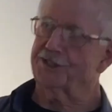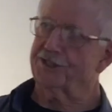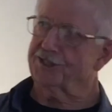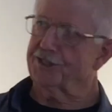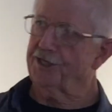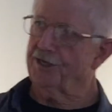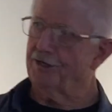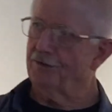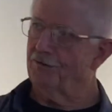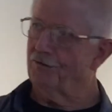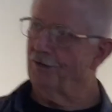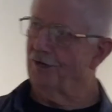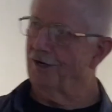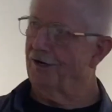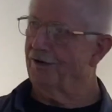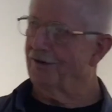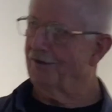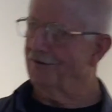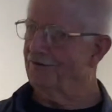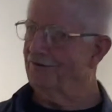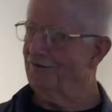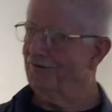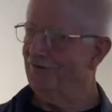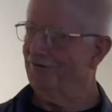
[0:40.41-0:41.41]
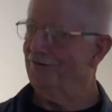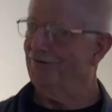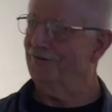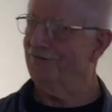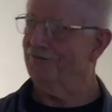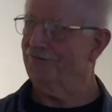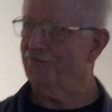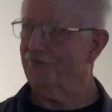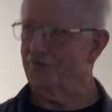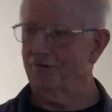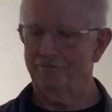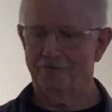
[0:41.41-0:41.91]
the stairwell
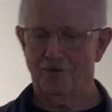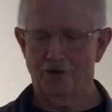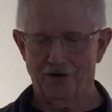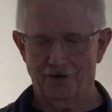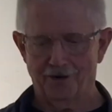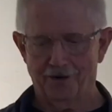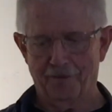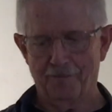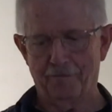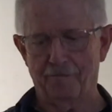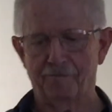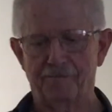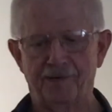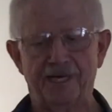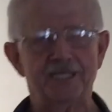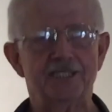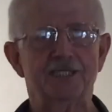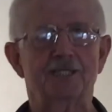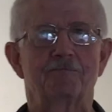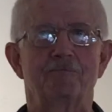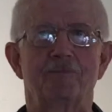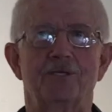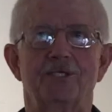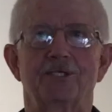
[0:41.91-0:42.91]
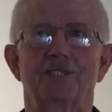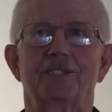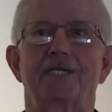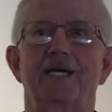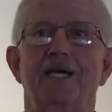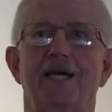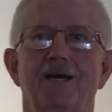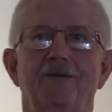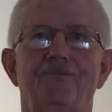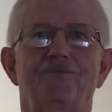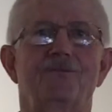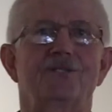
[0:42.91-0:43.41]
from our basement
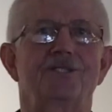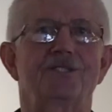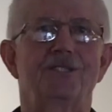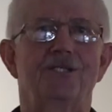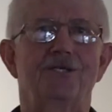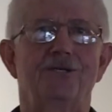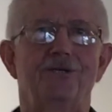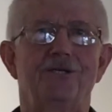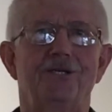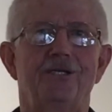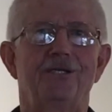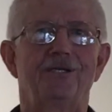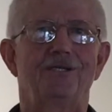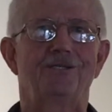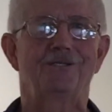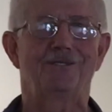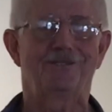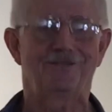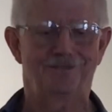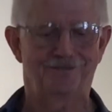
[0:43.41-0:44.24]
cafeteria,